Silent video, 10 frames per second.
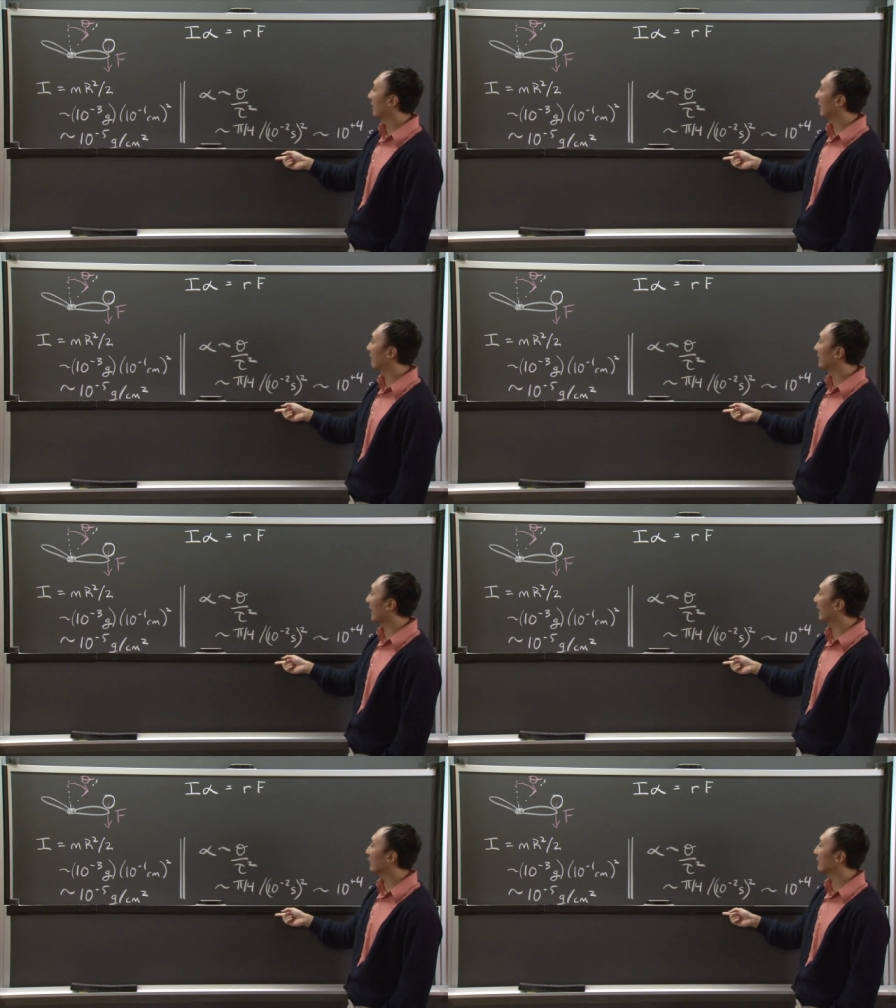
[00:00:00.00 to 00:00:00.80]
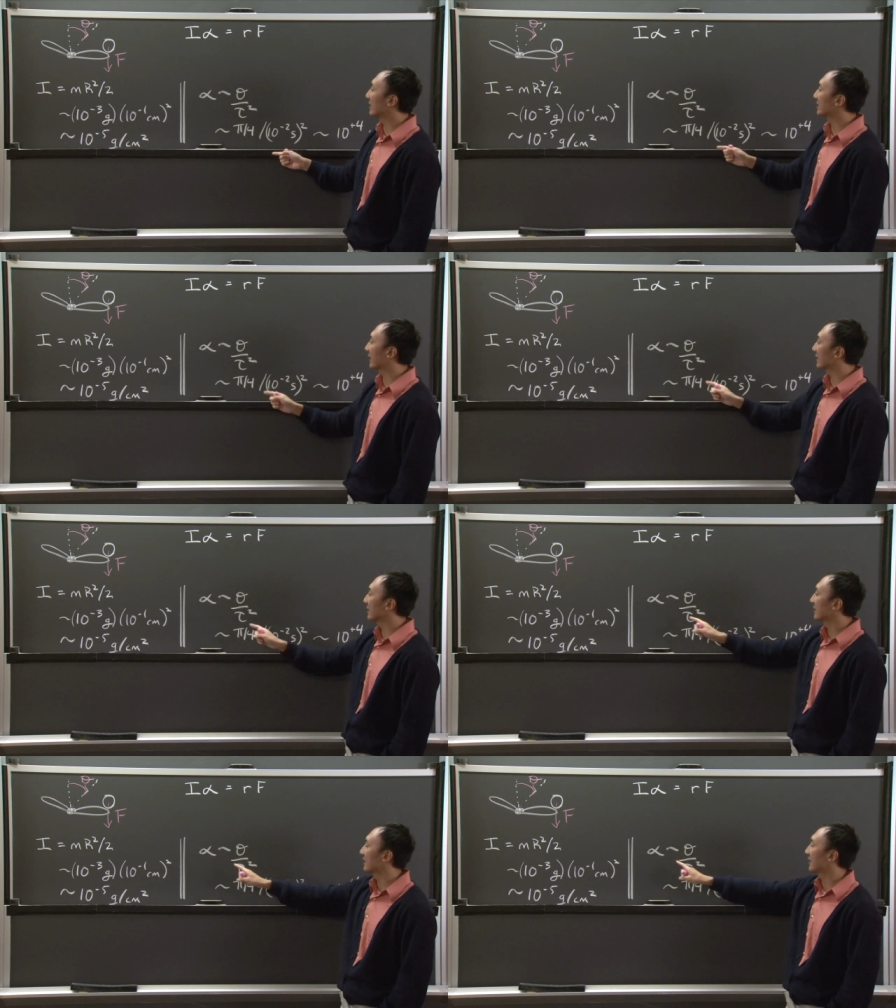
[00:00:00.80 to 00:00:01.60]
of the angle of the insect
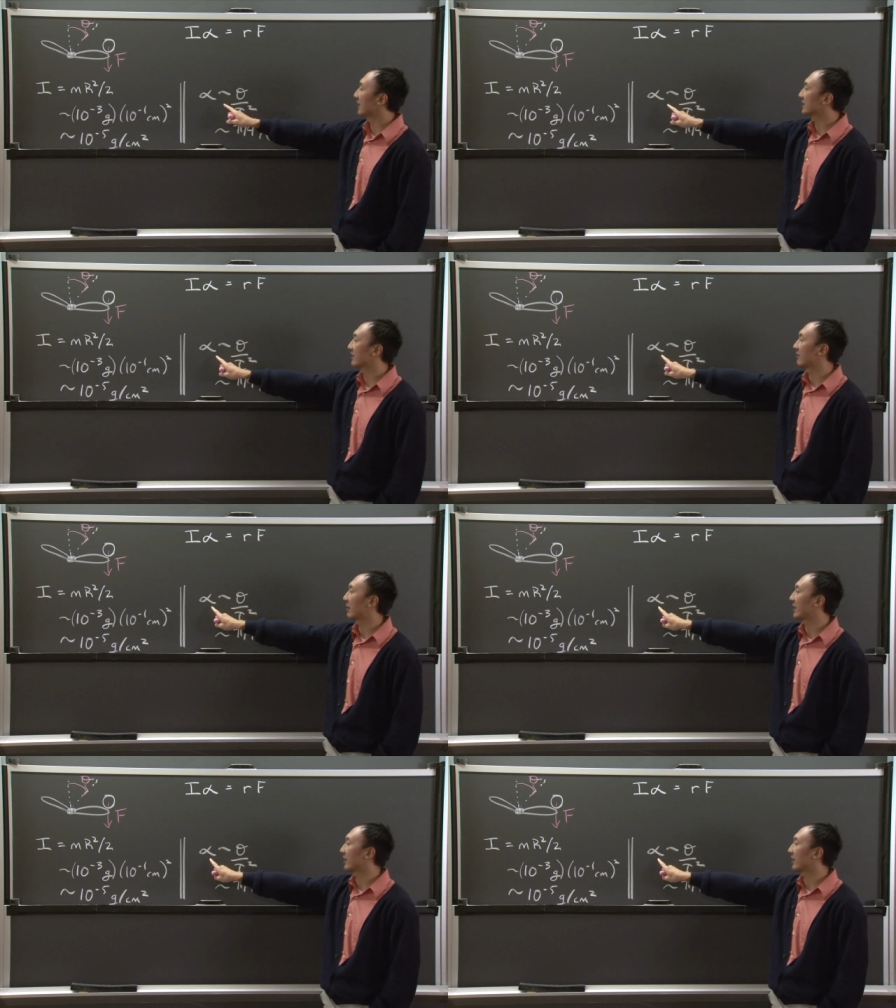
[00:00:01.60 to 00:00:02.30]
is given by